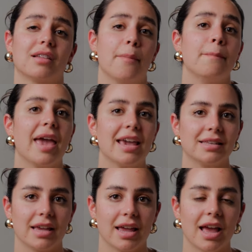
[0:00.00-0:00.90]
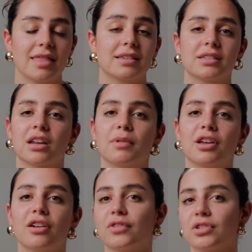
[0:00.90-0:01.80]
amazing. And this is going to be
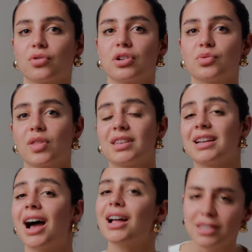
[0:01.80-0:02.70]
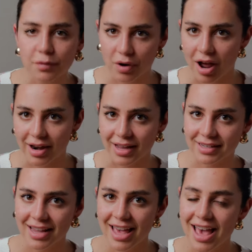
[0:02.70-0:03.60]
good for stores with tons of
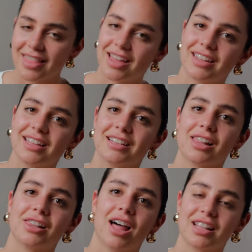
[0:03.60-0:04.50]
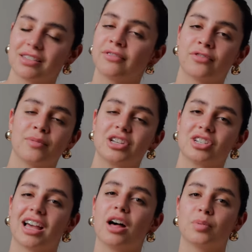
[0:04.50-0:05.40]
products that need lots of information
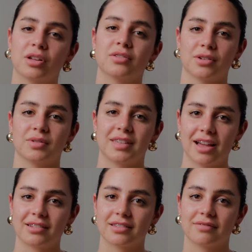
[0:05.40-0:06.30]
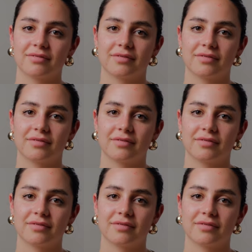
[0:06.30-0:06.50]
to help close those sales.